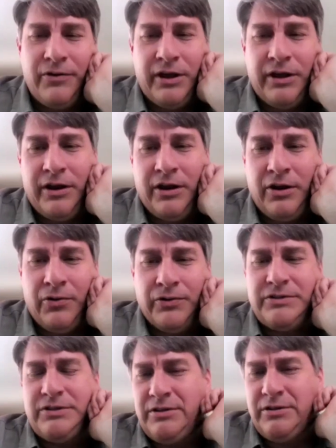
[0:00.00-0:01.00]
that out
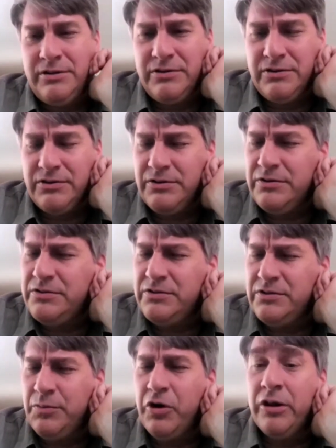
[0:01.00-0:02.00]

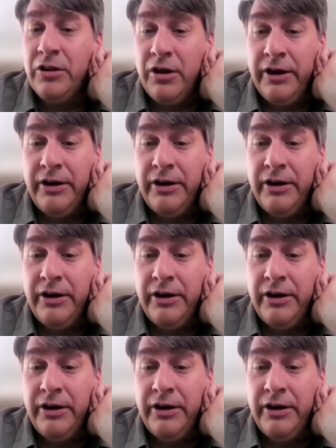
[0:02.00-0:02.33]
somewhere online,